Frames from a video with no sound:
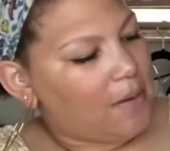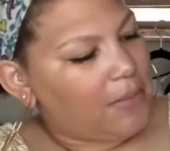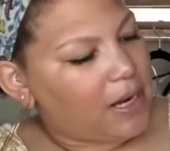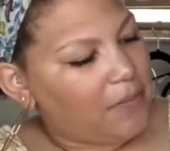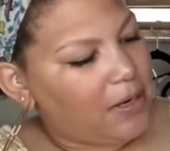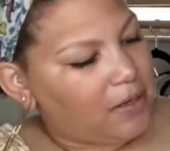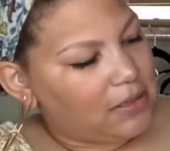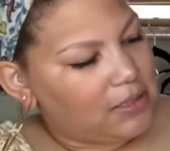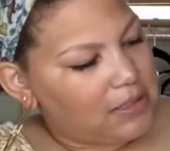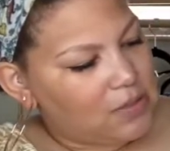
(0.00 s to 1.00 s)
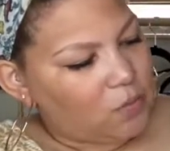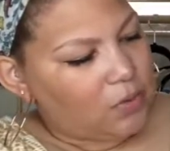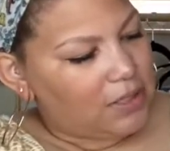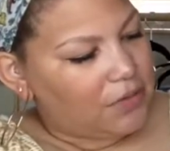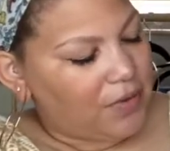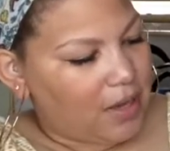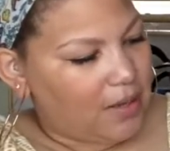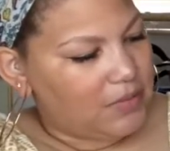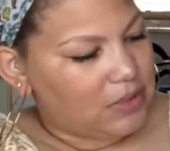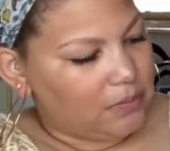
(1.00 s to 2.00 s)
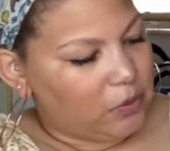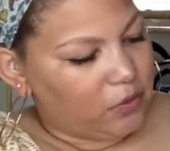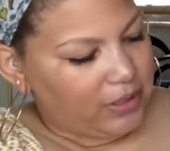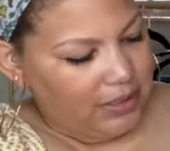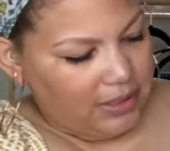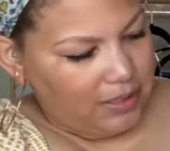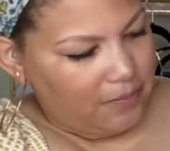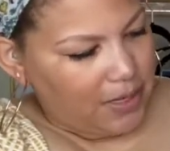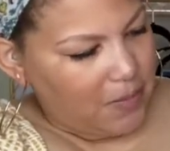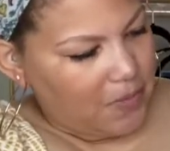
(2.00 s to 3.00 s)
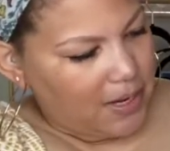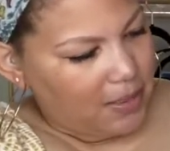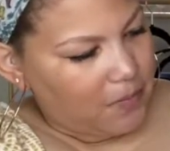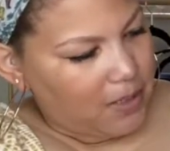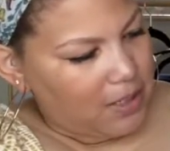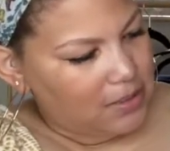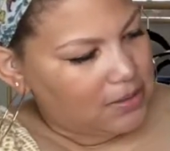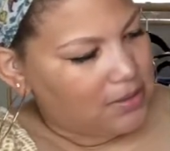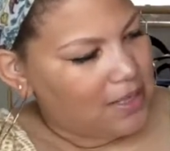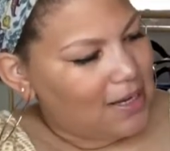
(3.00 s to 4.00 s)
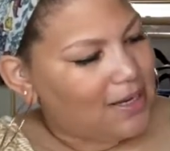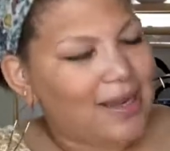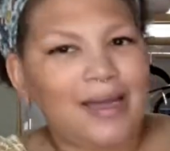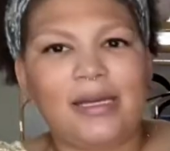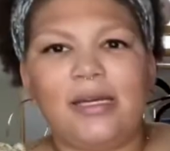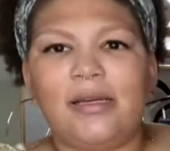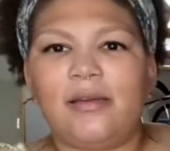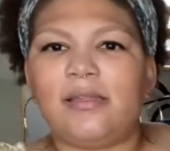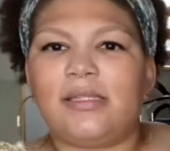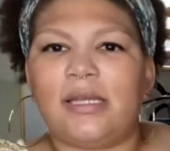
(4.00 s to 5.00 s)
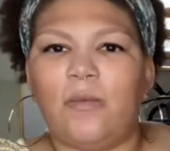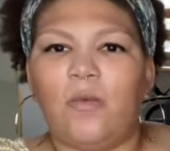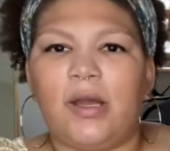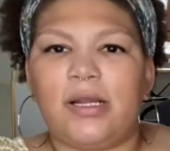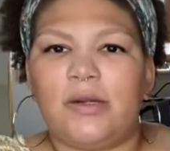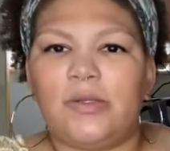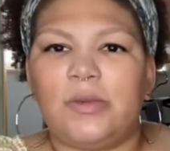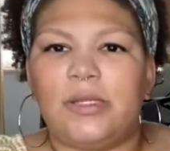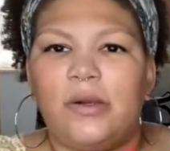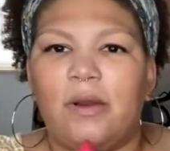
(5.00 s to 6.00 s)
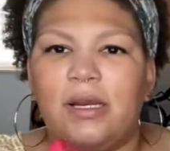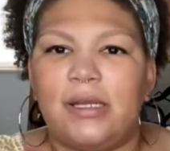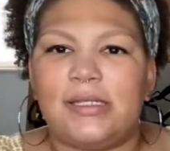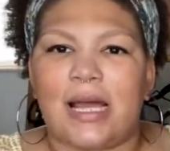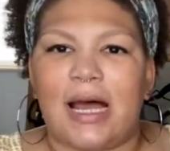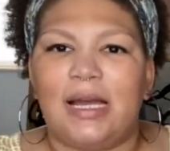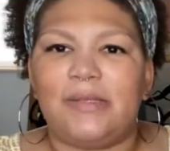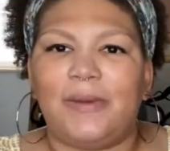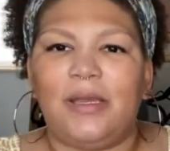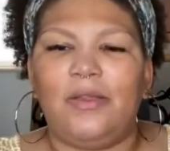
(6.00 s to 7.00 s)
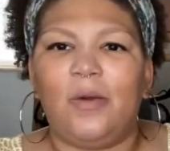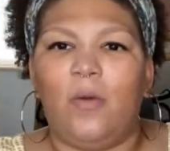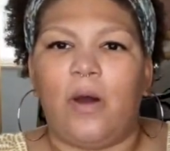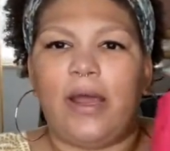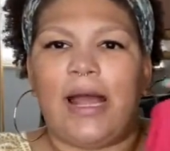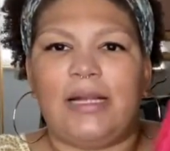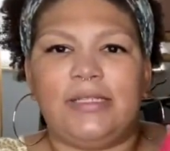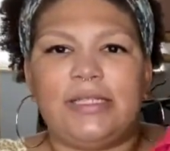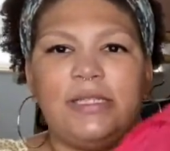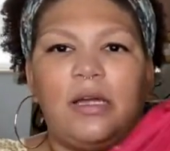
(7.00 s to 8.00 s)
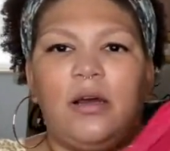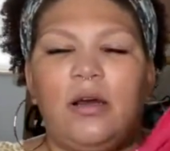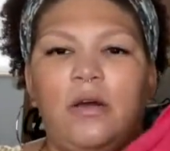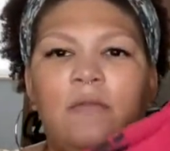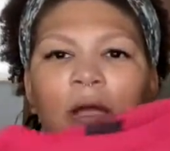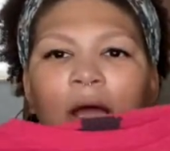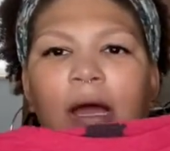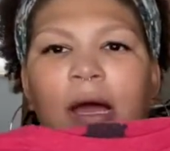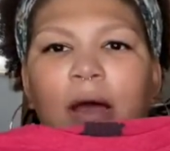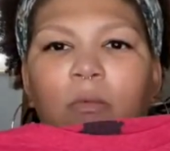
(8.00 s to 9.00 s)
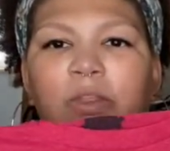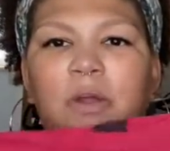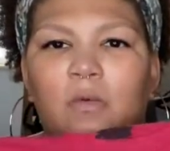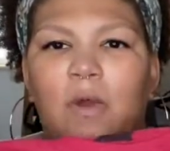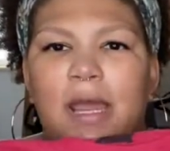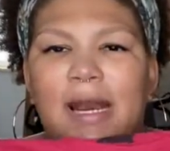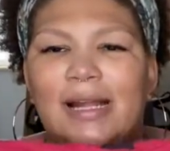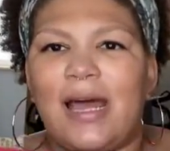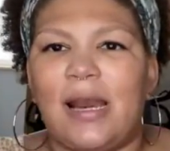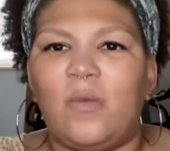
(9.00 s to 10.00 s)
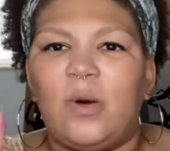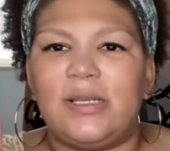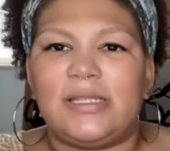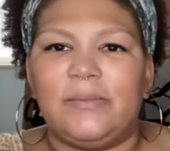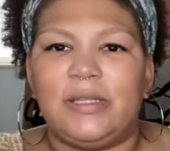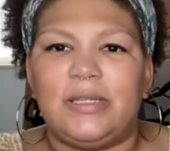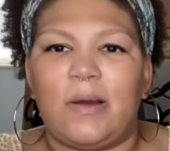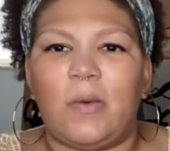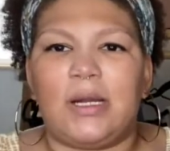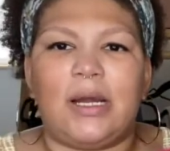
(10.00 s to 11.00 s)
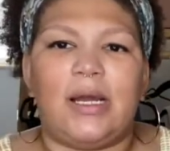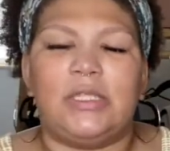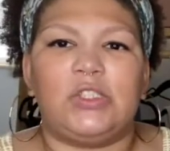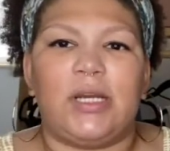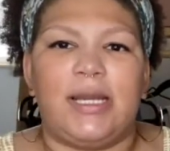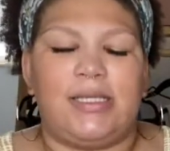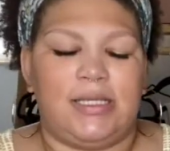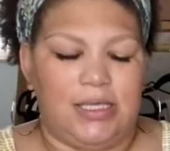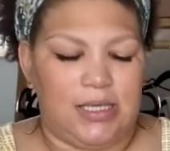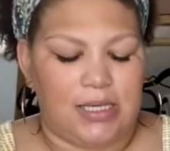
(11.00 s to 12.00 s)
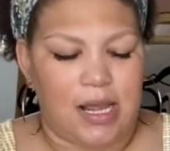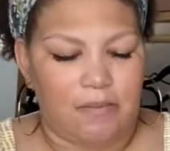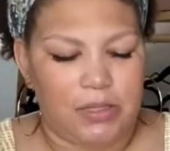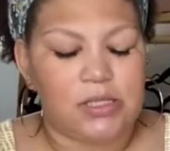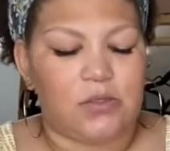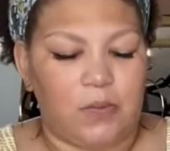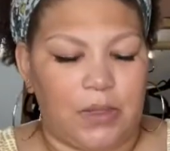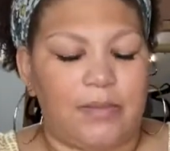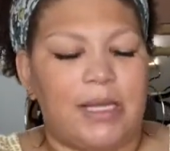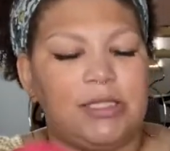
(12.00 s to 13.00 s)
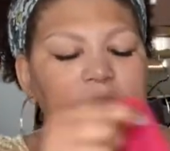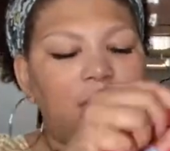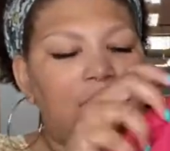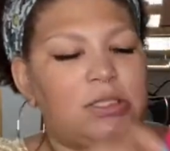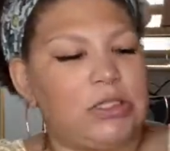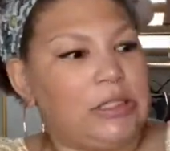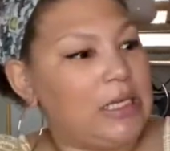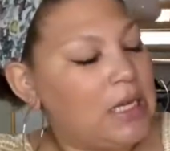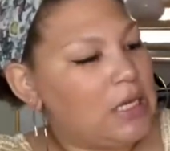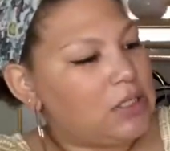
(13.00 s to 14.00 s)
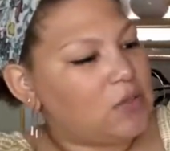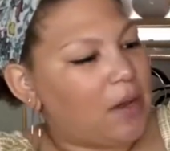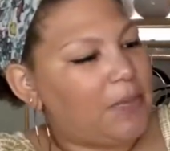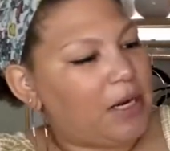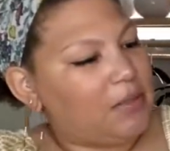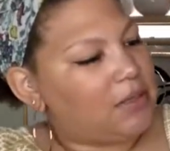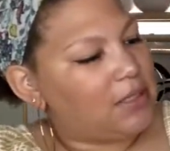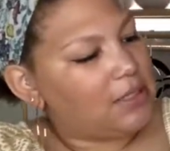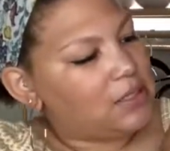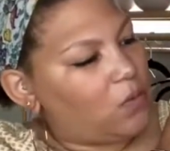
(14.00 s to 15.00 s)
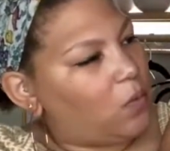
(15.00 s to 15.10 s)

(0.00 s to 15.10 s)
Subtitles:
But I paired this with some green paper bag pants. Kind of somewhat goes with the green in his eyes, but either way, I just love with the red, I kind of wanted something that would contrast it and not be super matchy-matchy. So I paired this